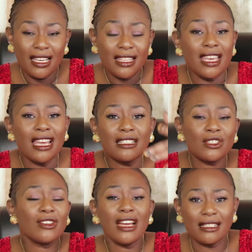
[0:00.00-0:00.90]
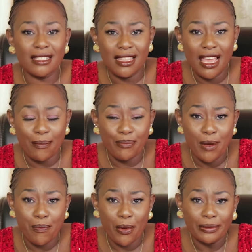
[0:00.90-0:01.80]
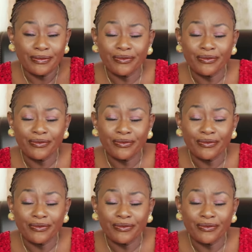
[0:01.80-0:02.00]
They attract their people.